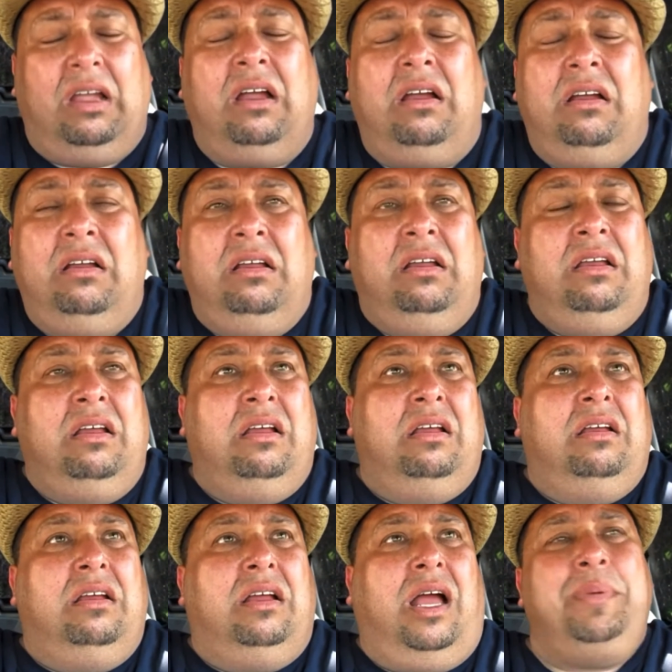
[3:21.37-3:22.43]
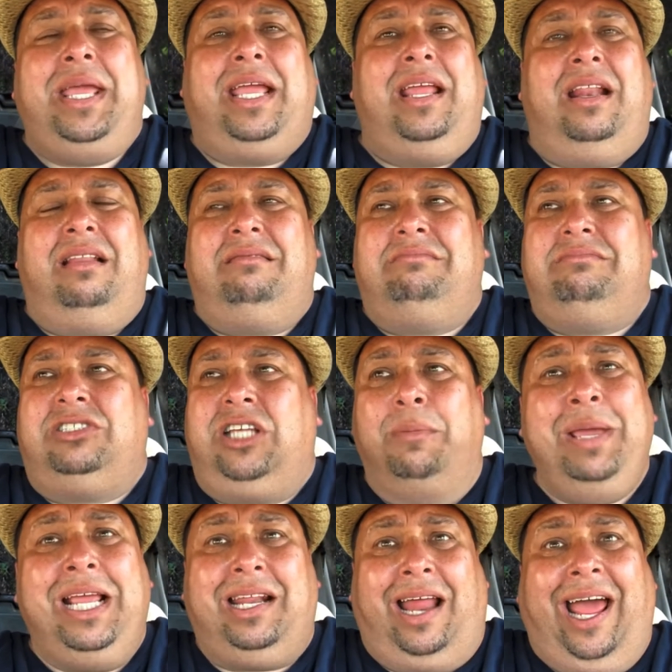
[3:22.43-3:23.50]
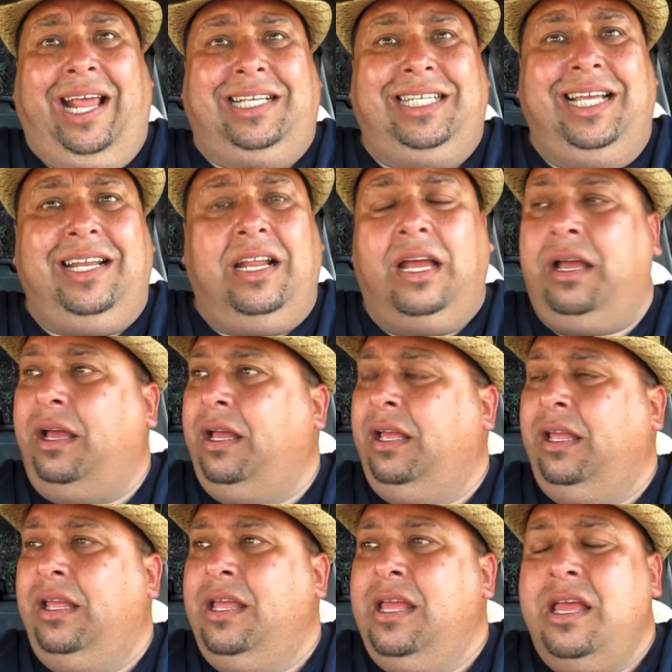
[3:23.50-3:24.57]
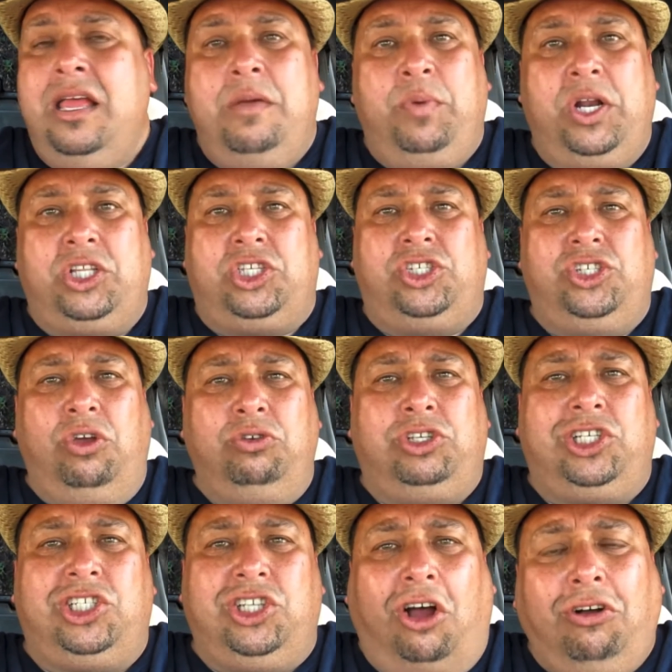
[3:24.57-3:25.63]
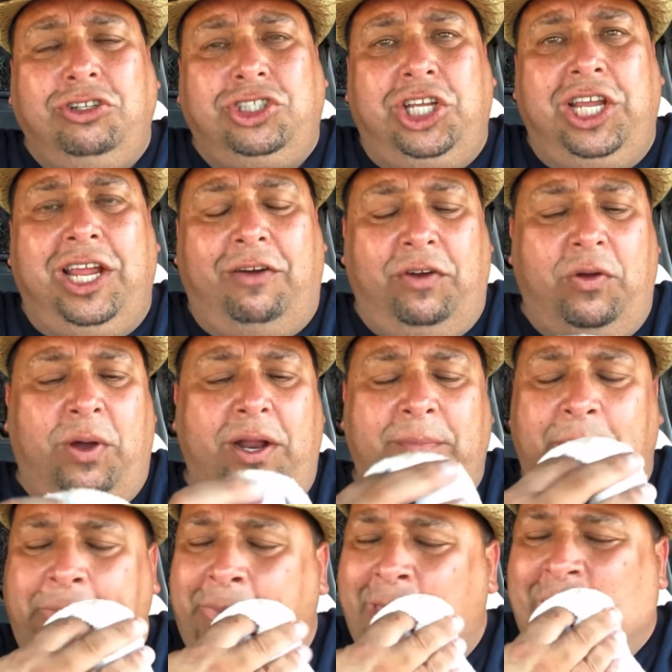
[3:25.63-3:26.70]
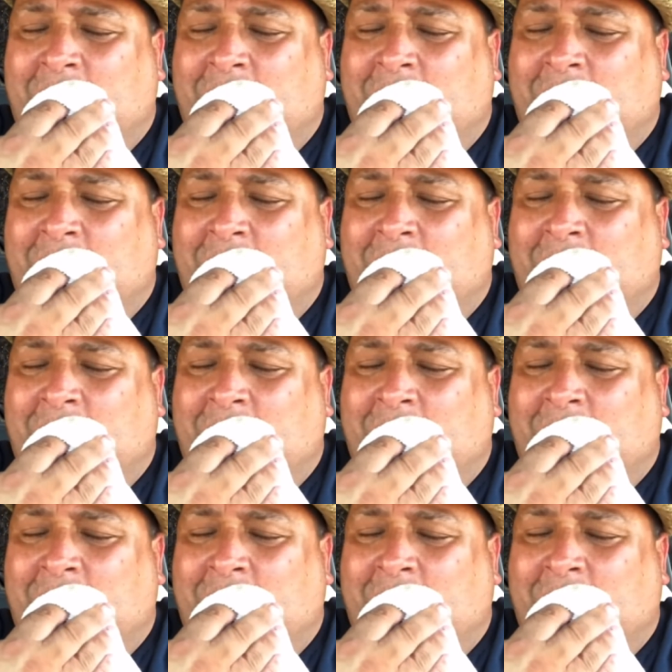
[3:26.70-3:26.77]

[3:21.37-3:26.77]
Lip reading: I mean, somebody likes it, but it's so salty, everyone.